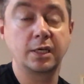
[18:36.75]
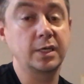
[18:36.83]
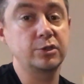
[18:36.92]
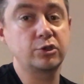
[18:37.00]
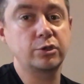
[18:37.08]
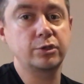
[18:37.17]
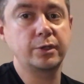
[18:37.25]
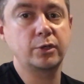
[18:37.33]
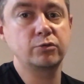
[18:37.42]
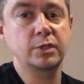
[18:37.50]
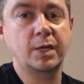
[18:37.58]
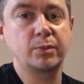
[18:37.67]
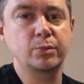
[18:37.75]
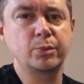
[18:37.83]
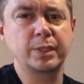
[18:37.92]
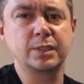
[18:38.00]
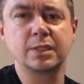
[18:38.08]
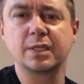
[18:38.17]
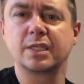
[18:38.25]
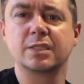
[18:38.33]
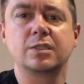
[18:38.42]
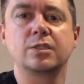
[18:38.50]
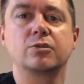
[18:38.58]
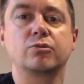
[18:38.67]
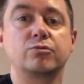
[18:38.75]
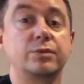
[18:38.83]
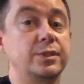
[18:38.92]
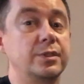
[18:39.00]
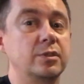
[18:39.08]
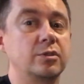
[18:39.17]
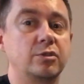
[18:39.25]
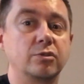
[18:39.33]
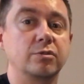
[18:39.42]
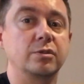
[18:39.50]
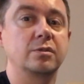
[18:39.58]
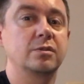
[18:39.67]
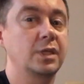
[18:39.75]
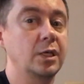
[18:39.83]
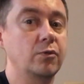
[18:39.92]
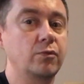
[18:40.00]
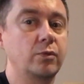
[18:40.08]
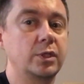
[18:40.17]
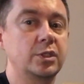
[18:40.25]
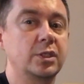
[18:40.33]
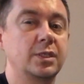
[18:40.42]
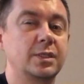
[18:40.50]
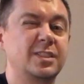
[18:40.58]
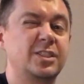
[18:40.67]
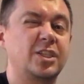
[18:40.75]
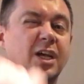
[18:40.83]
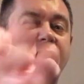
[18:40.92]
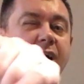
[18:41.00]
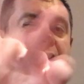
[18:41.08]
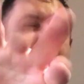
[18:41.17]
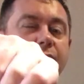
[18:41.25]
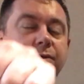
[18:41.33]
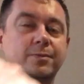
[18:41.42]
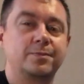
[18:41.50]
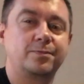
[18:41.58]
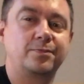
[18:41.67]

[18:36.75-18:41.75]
Enjoy your own diamond painting and see you real soon. Thank you for watching. Ciao.